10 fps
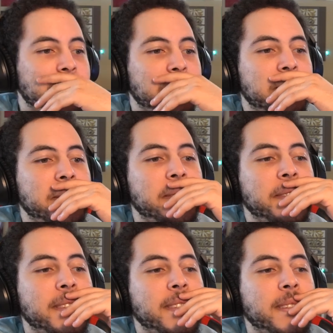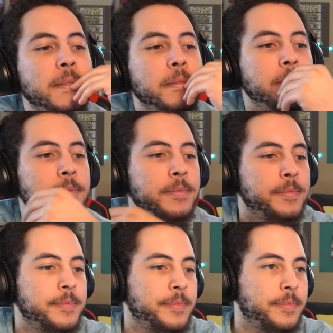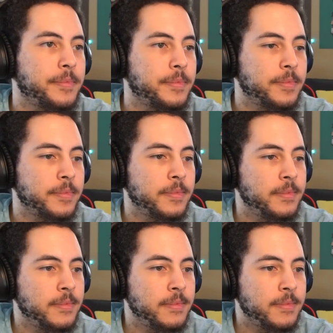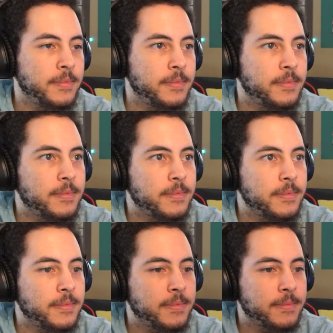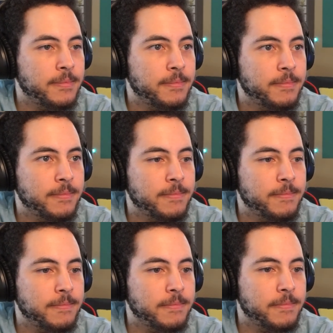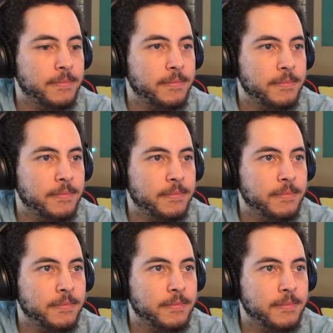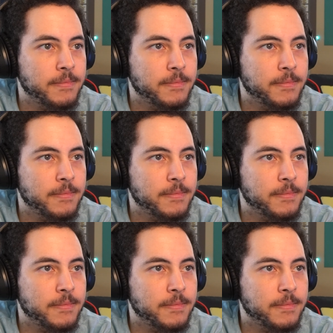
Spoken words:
Nothing is said.